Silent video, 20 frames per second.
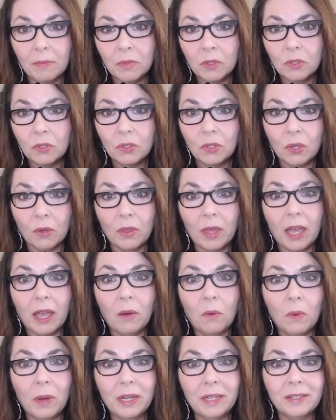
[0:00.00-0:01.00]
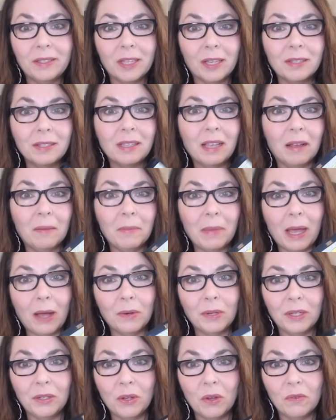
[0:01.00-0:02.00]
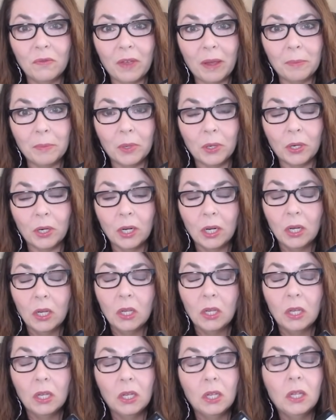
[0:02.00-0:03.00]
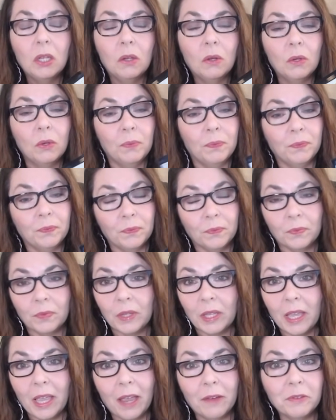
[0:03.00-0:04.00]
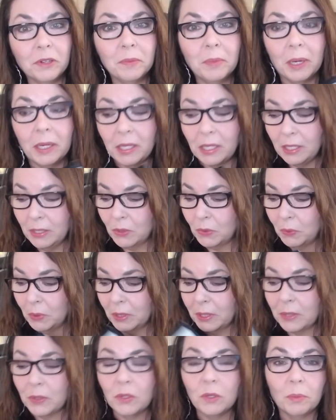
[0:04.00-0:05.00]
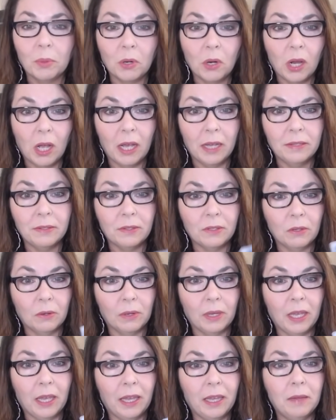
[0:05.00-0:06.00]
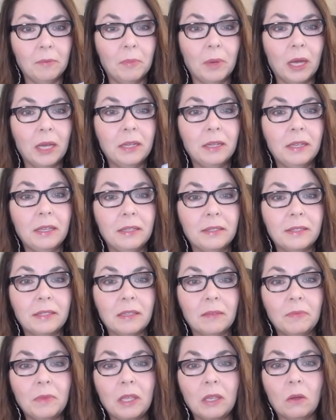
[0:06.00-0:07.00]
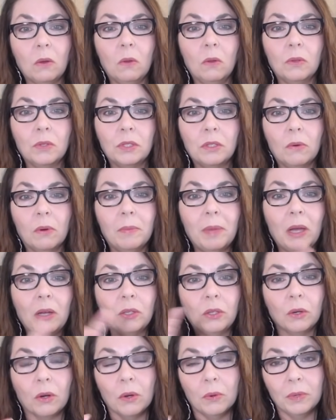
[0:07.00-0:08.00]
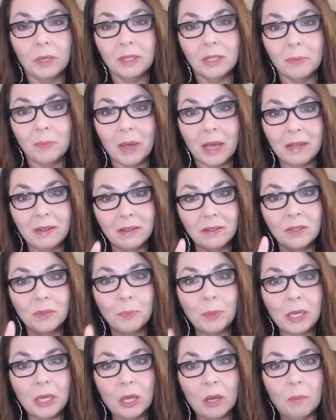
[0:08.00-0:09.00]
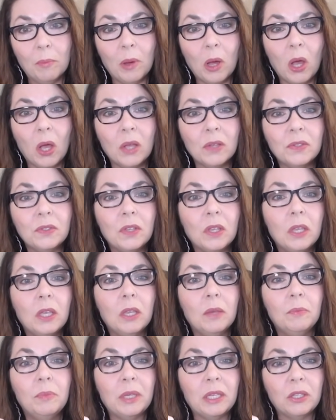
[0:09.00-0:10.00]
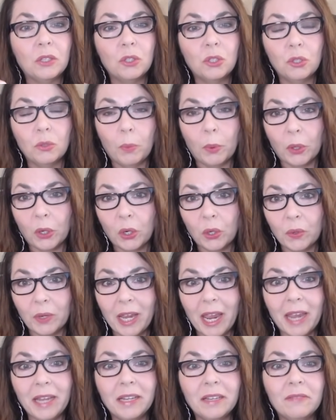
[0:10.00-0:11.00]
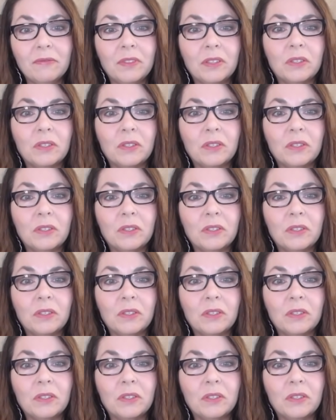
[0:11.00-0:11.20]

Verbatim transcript: So that when it does come out in November, everybody is really surprised. Okay. But it's something also about your own independence, being a boss, being super creative.